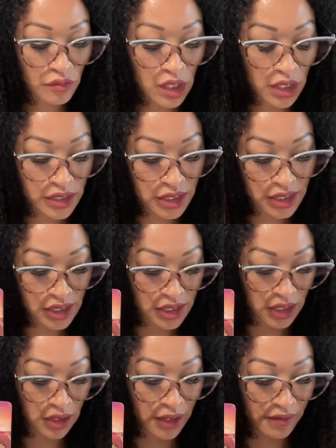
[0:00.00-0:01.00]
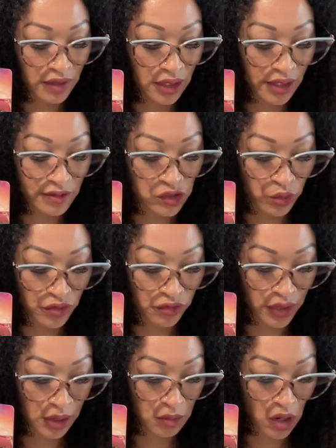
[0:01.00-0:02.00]
because this is the 1111 twin
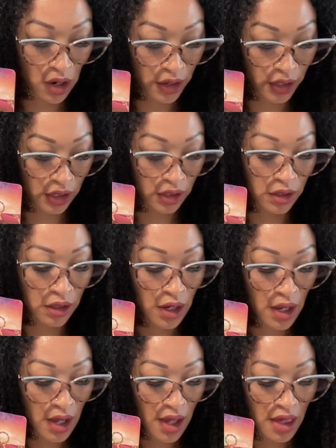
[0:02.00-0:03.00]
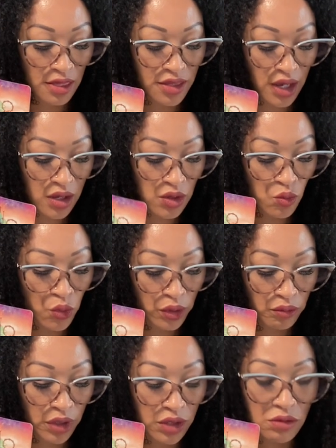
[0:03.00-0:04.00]
flame card here. They want to
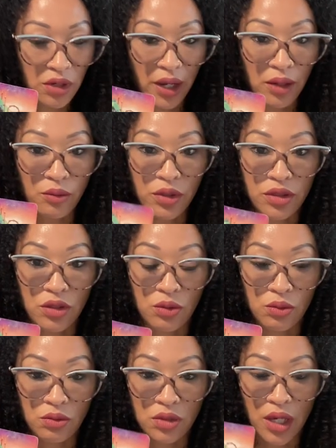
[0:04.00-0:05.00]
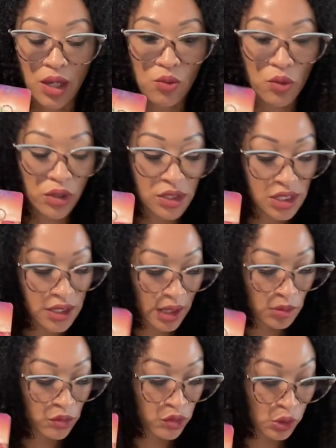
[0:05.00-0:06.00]
reunite with you. They want a
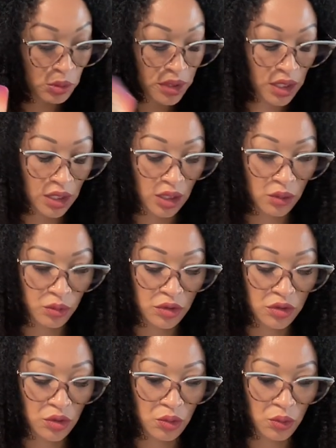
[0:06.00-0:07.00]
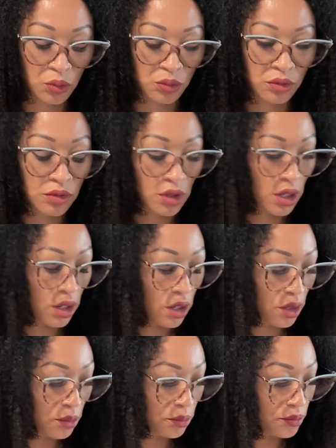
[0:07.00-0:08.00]
stable new beginning with you.
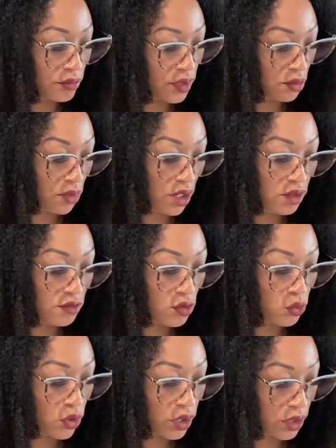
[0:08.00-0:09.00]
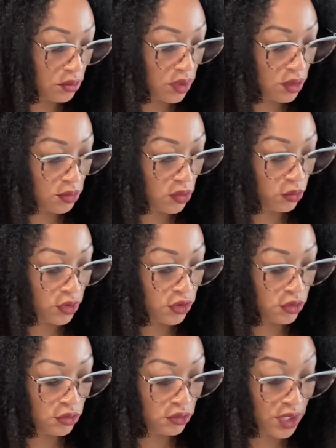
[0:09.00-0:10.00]
They may even want commitment with
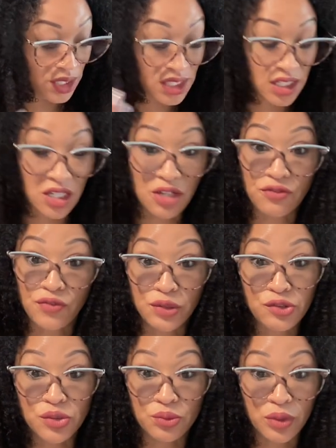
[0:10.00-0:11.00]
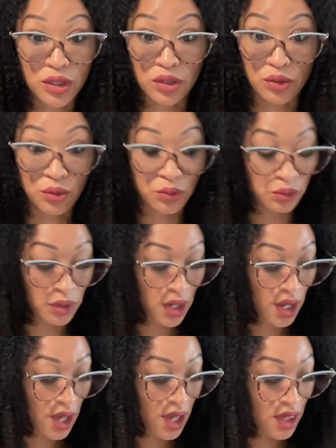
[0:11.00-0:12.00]
you. They see a future with you.
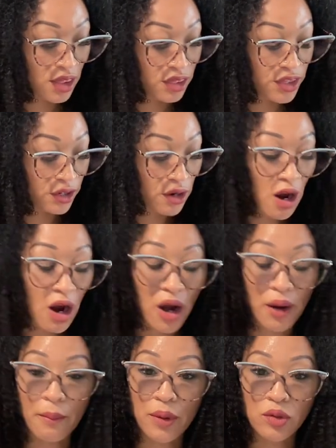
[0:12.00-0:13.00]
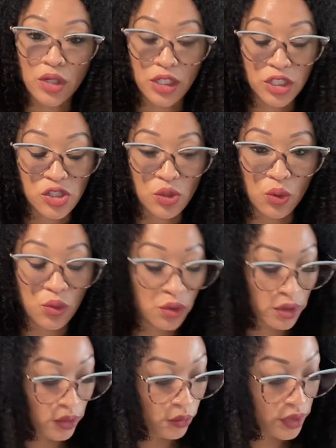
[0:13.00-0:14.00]
They're heartbroken and
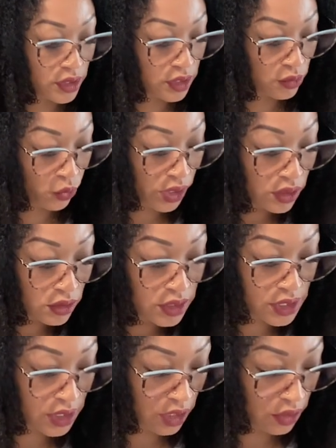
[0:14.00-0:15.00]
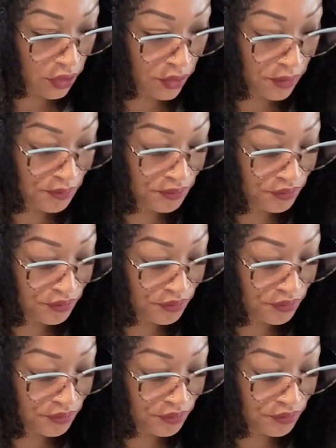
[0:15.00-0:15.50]
torn. With the wheel is here,